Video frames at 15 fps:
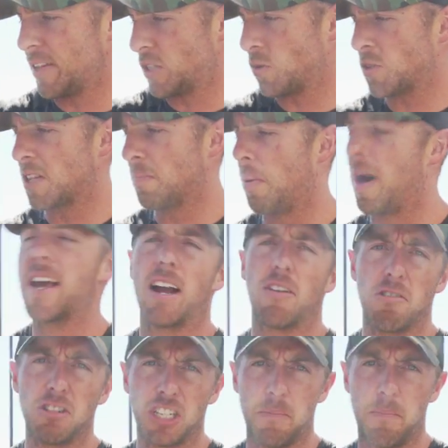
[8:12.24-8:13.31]
was the bike I
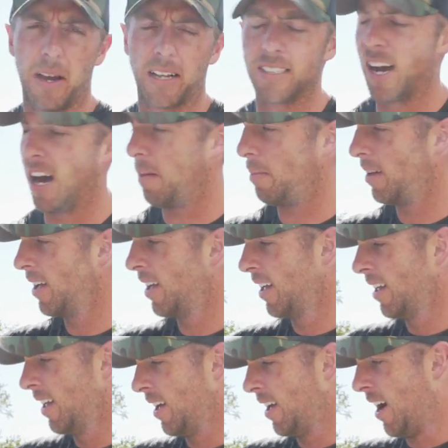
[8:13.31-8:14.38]
recently picked up.
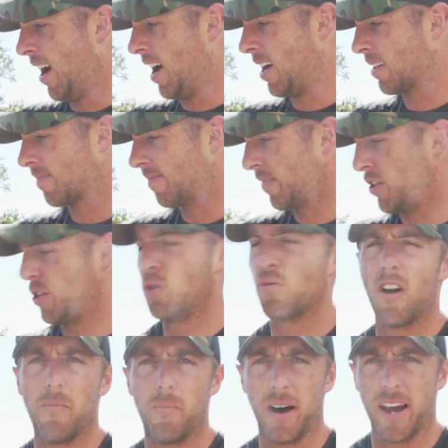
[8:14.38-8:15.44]
The new
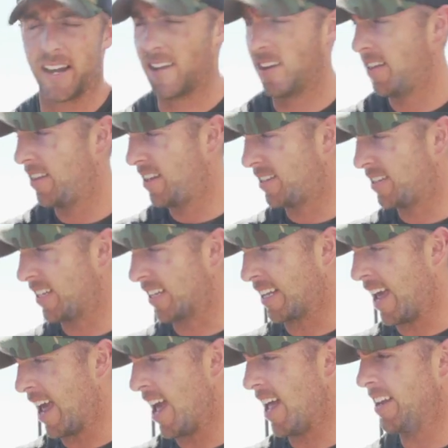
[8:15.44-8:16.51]
road bike. This is a
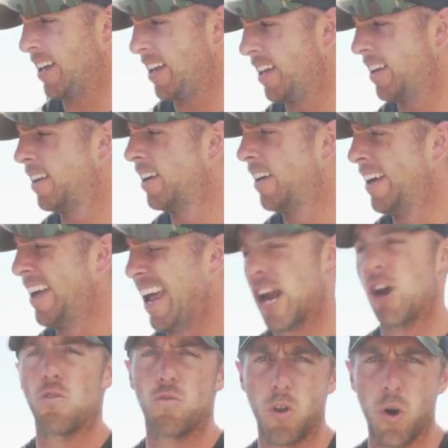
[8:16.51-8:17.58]
Canyon
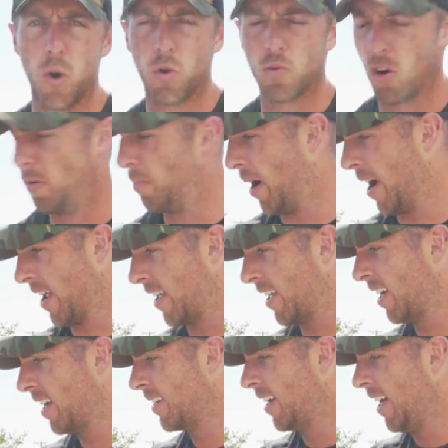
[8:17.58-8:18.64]
Air road
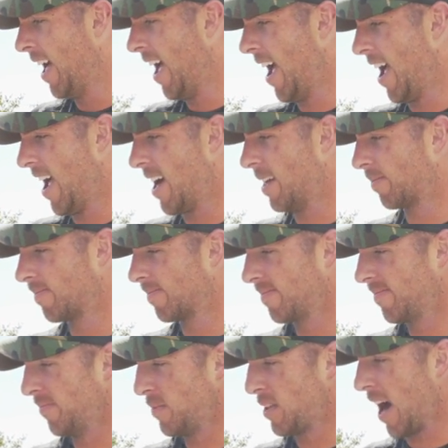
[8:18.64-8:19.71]
bike. And
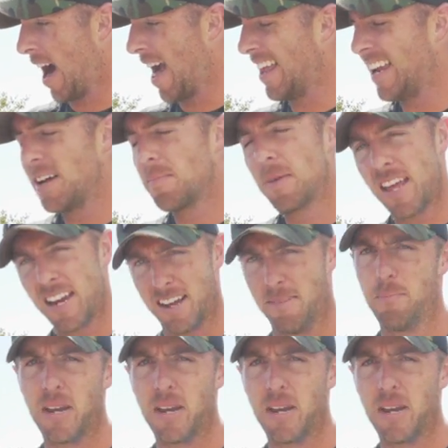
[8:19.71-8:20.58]
I ended up getting a